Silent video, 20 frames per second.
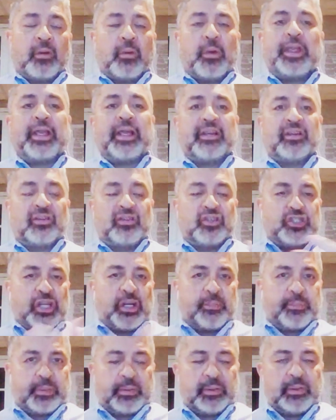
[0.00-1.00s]
That we can
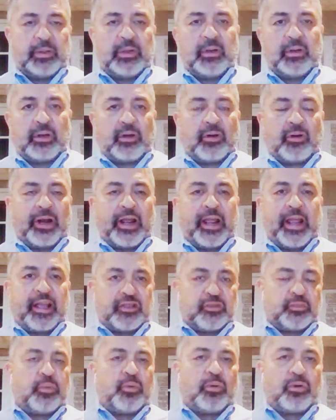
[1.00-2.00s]
ship or
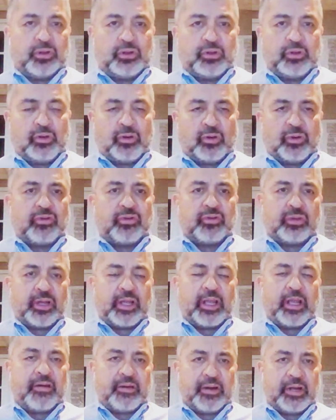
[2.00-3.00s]
export to those
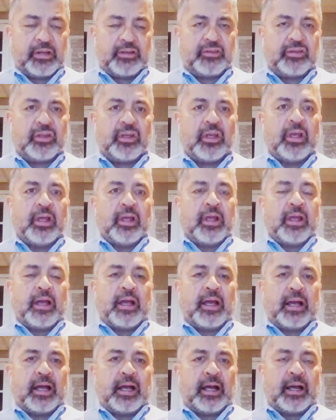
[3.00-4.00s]
areas
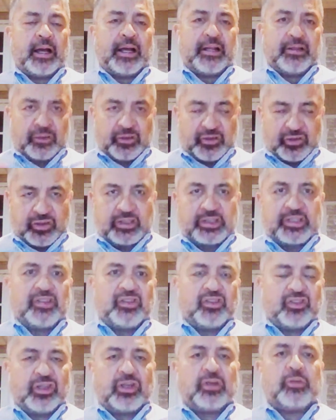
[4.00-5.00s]
under
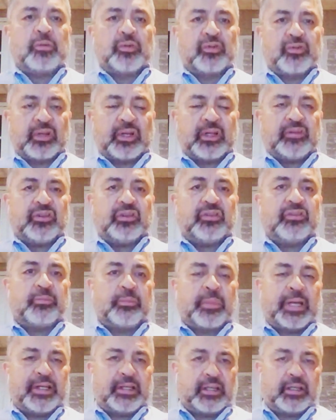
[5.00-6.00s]
certain circumstances
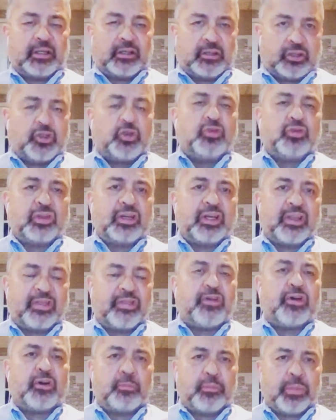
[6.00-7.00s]
by using a
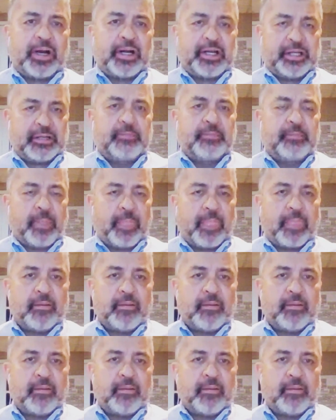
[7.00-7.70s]
third party.